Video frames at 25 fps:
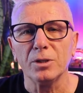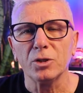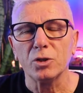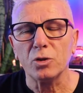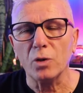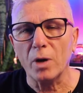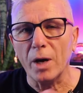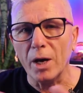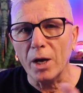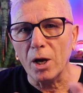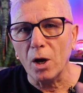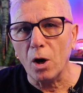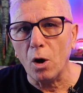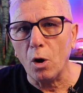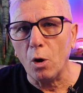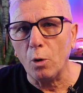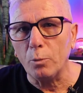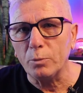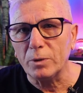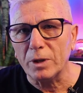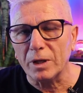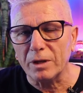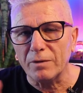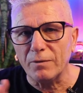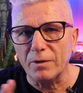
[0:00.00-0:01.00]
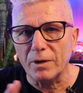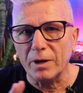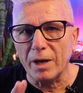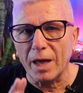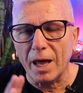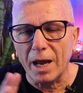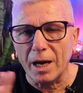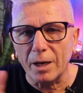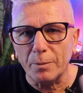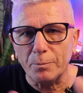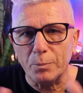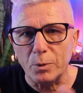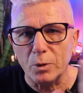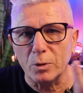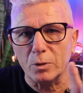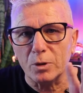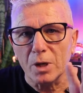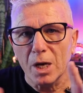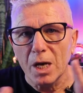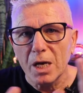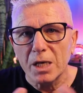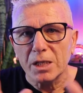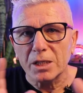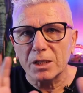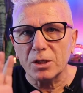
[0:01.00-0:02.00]
So I hope that will help you
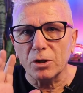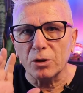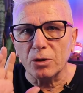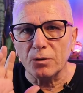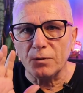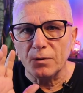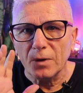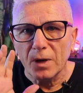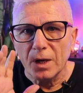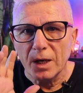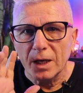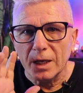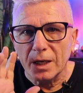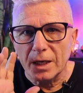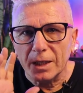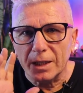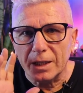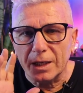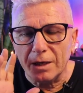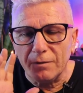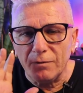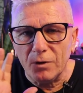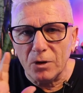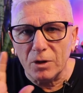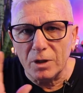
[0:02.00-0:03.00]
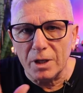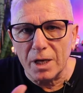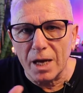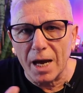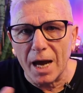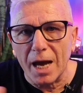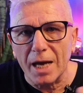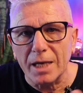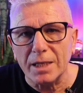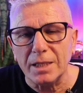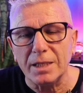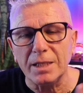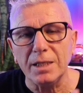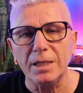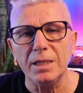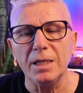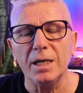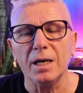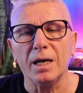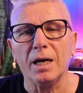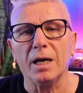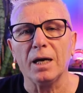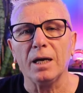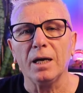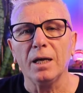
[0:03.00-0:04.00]
sort of give you the
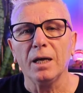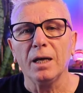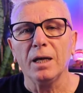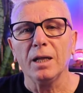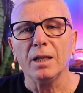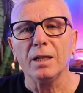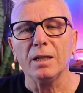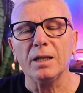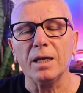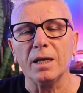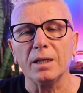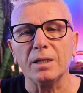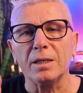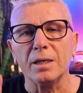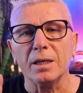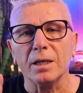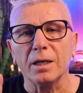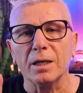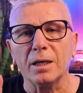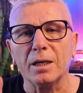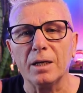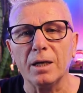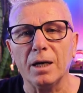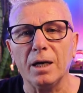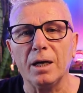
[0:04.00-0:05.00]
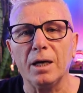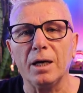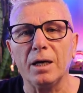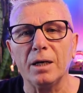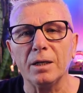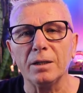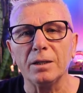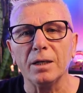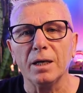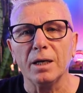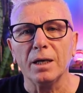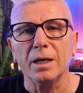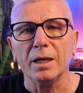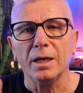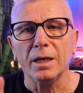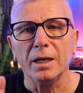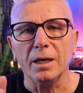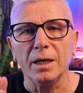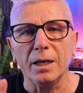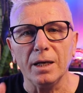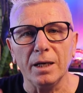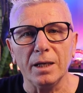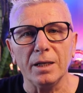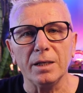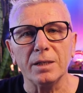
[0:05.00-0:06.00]
idea that God
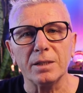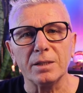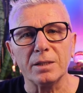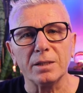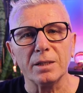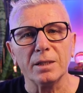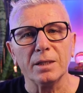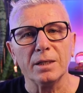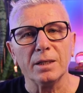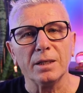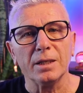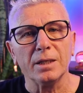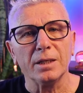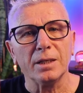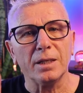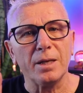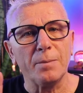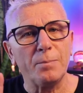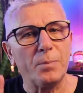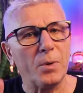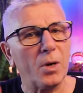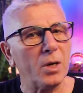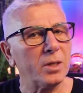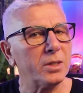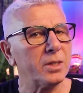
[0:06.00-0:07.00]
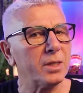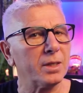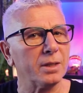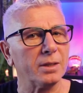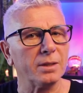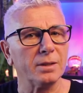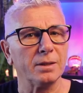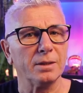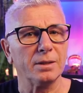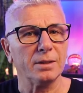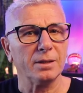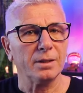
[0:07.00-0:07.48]
is the potter.